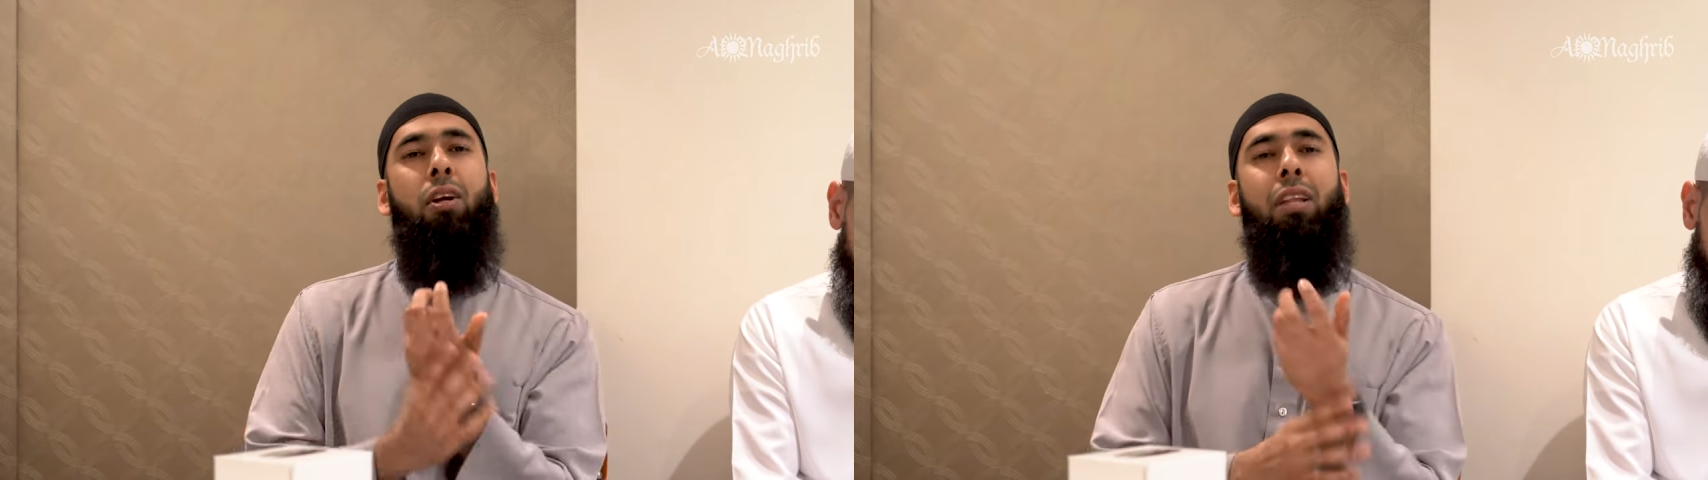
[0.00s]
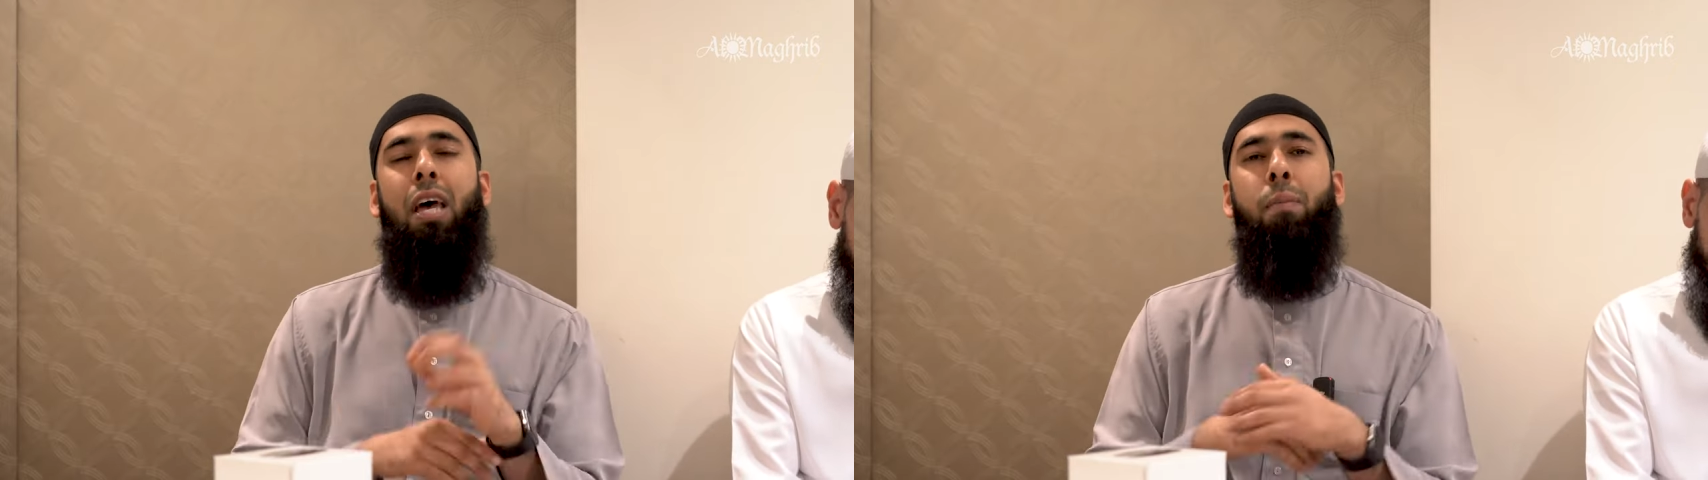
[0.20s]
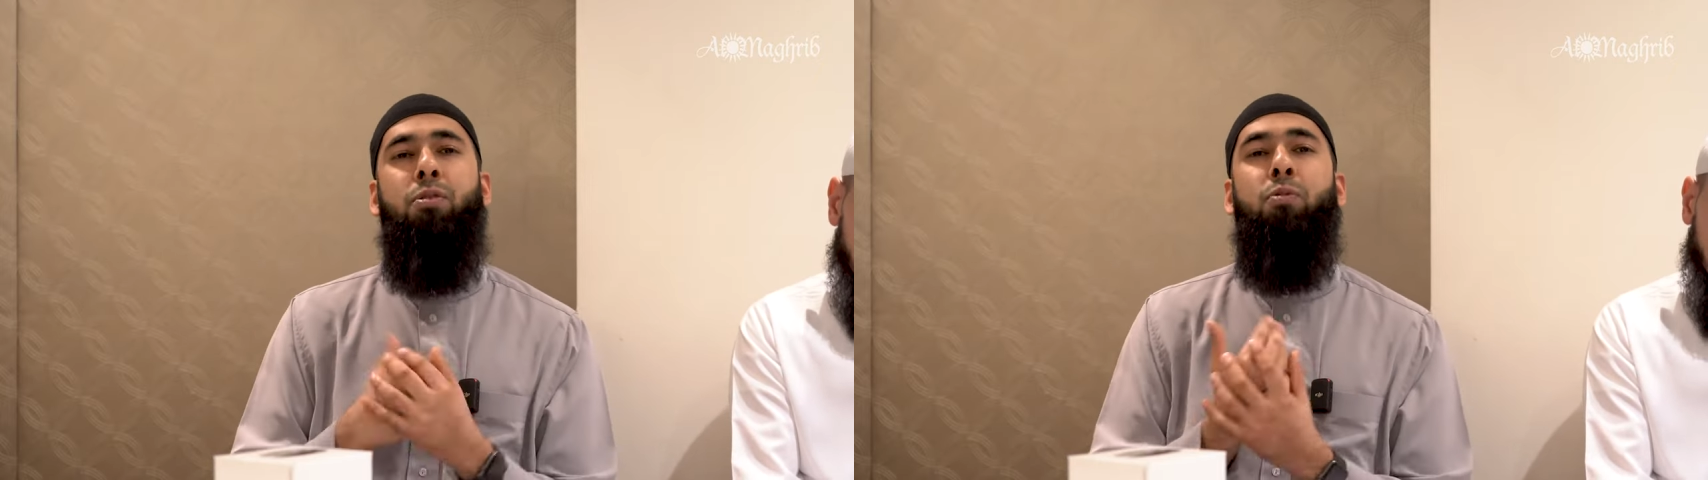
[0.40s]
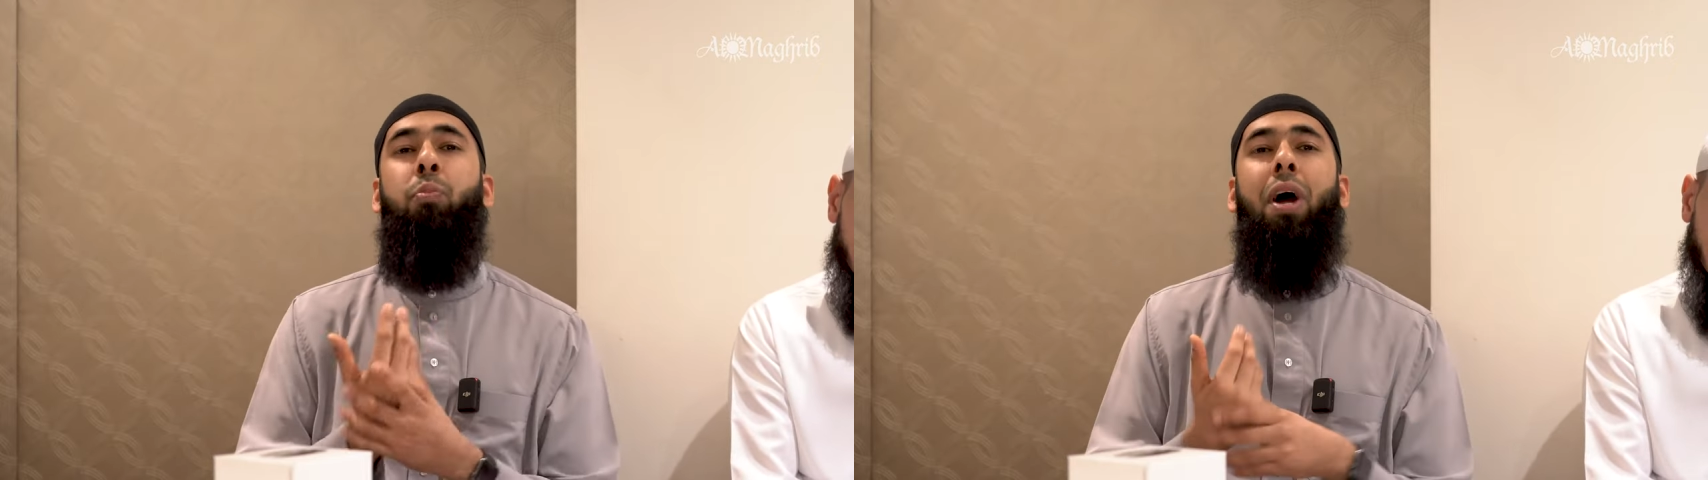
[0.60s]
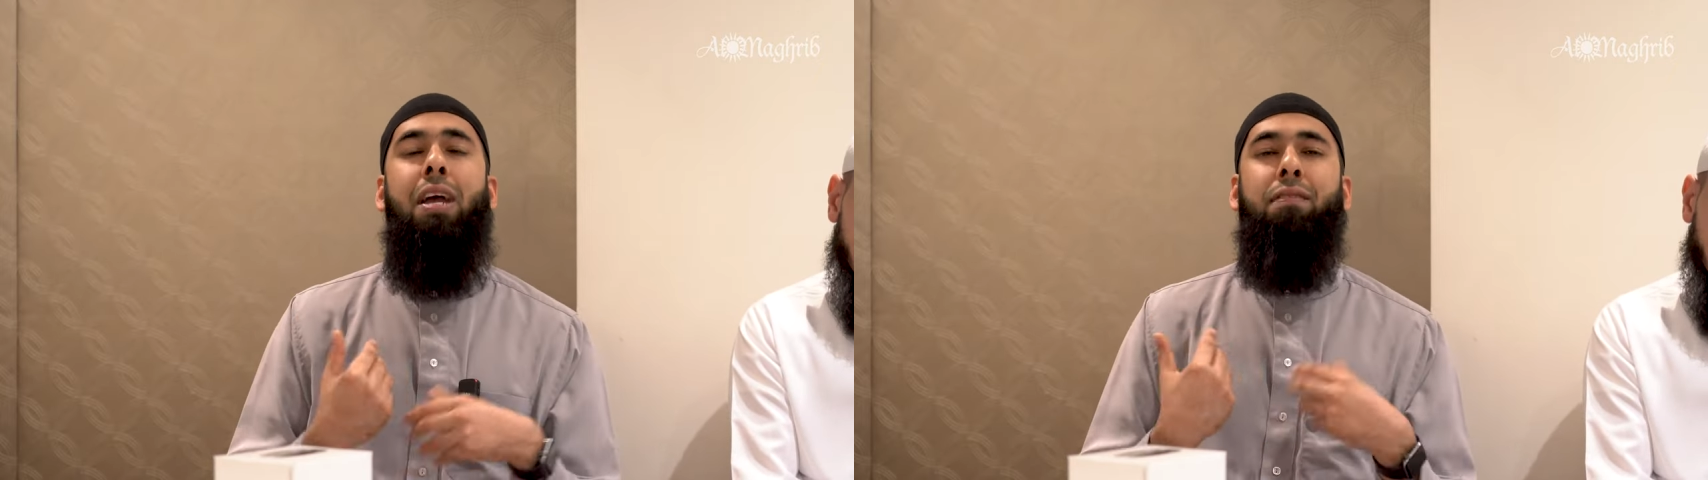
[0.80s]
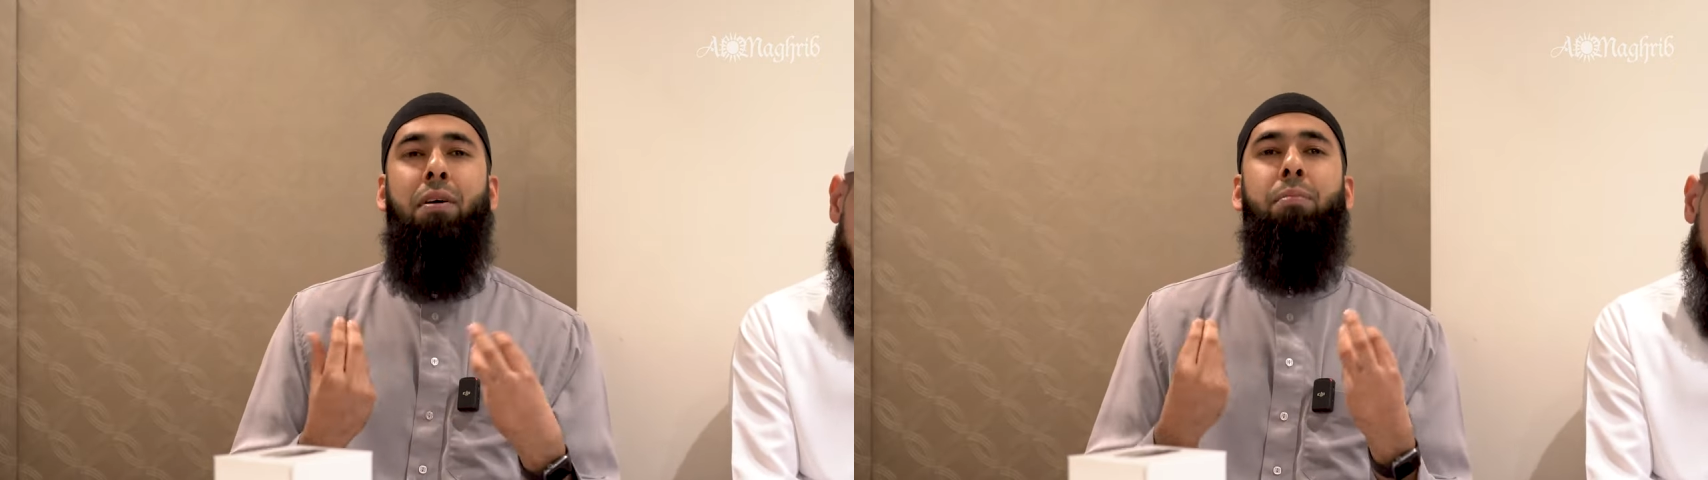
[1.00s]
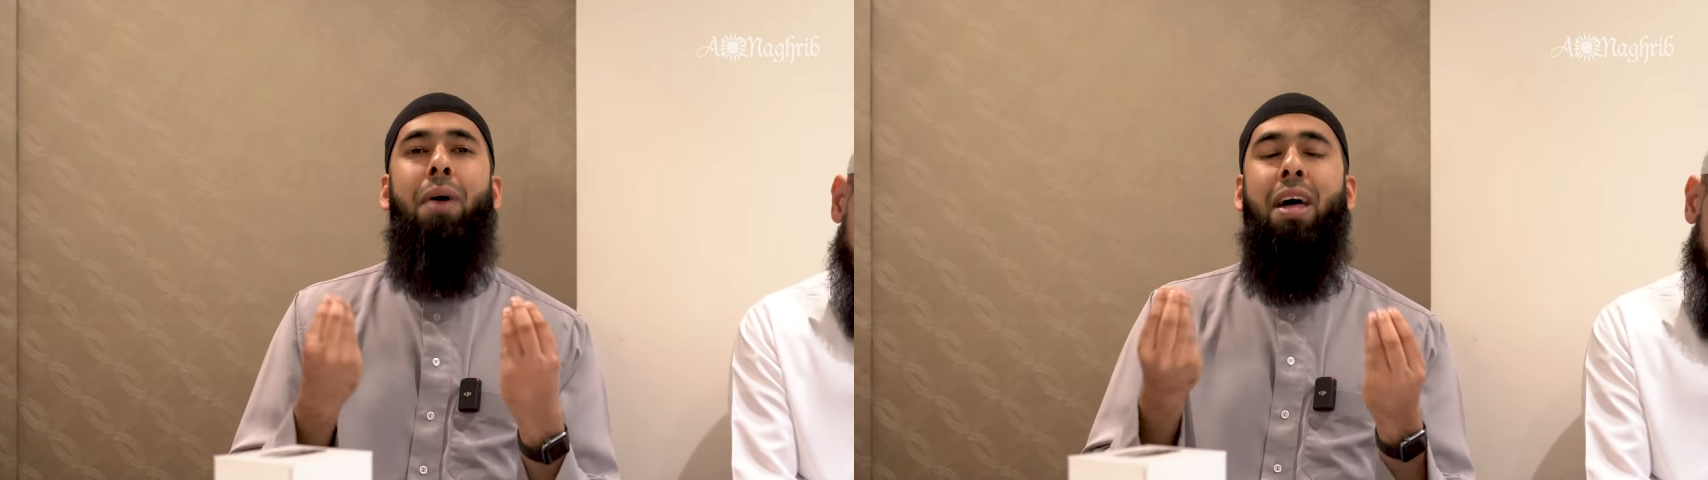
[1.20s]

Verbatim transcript: their limbs bright from